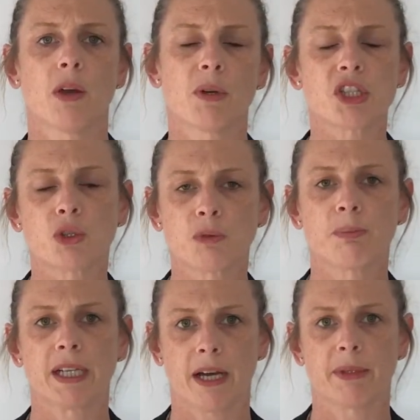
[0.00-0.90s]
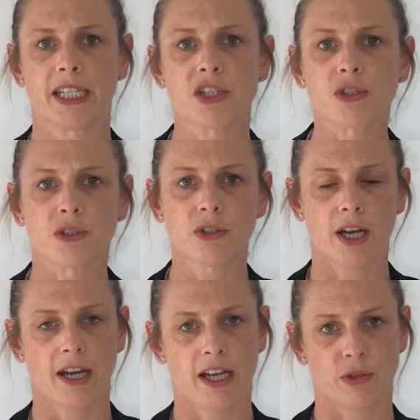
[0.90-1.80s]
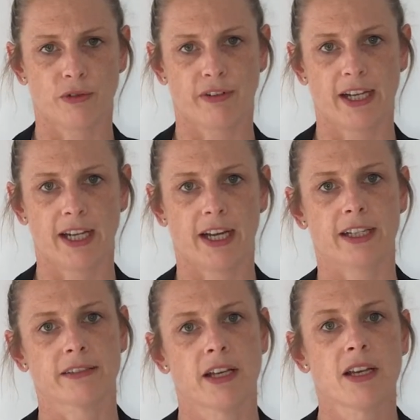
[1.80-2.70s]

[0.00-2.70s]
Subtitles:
which could become an issue at your vacate.